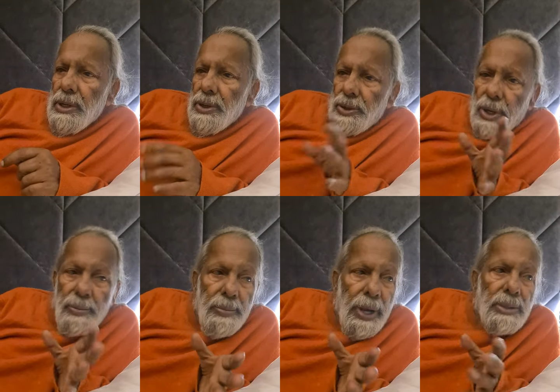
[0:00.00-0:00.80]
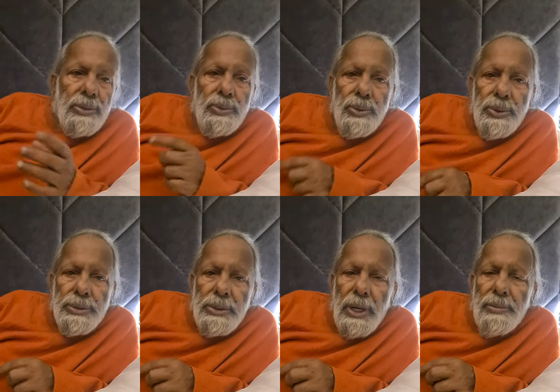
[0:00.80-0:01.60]
You come back to
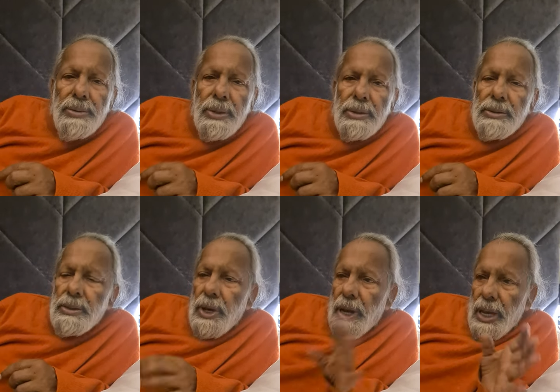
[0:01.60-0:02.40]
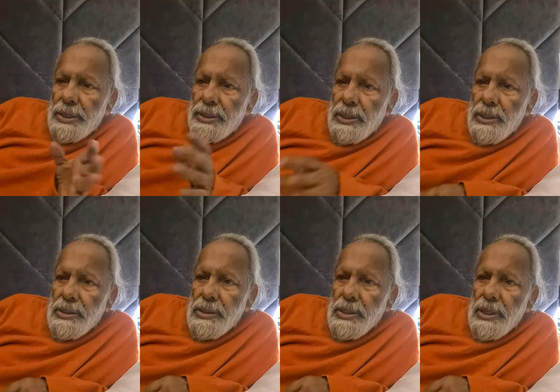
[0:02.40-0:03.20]
yourself as a
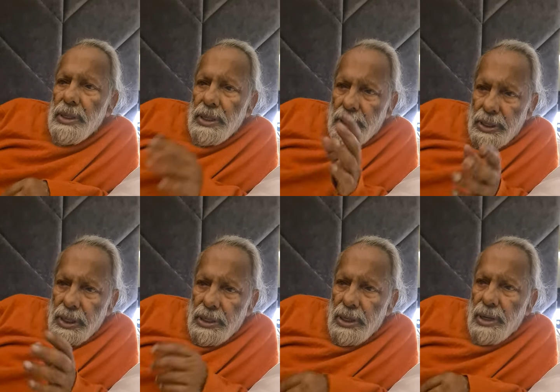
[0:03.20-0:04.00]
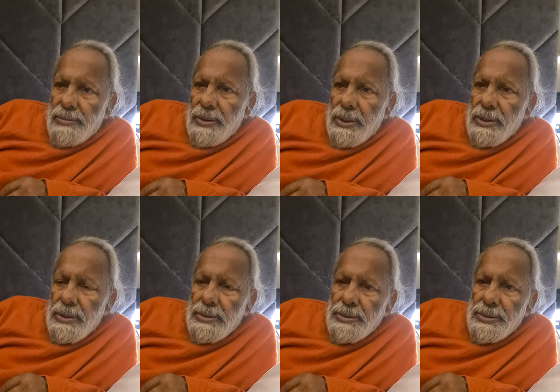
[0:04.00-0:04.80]
great lover,
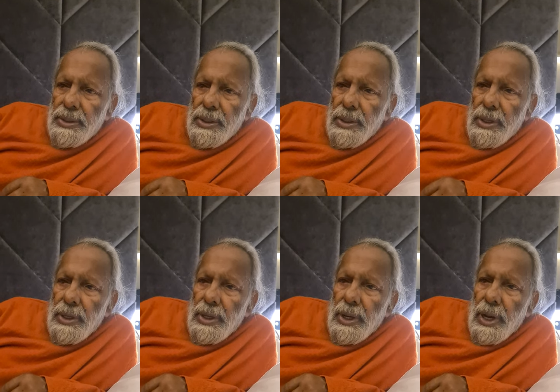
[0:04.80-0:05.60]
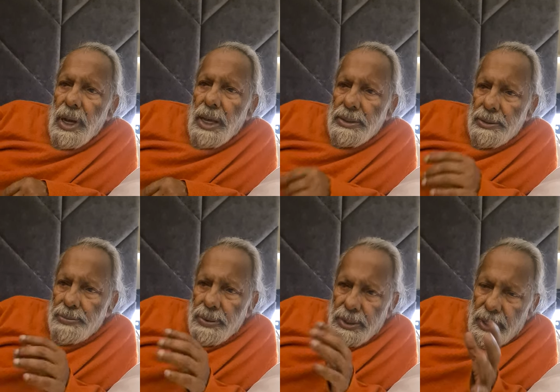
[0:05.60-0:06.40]
as a
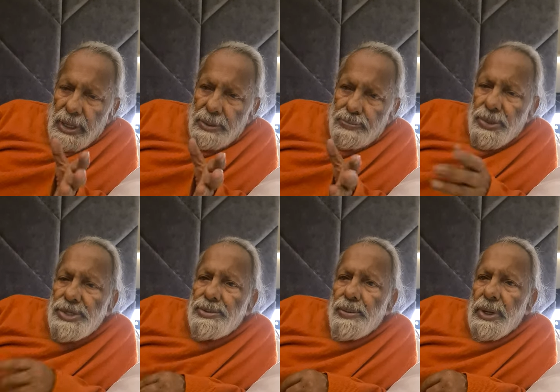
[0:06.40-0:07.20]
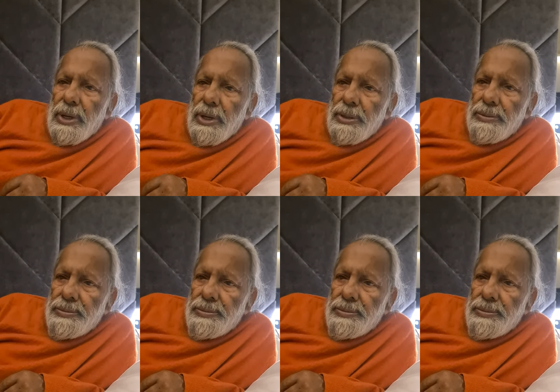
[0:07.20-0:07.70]
great peacemaker,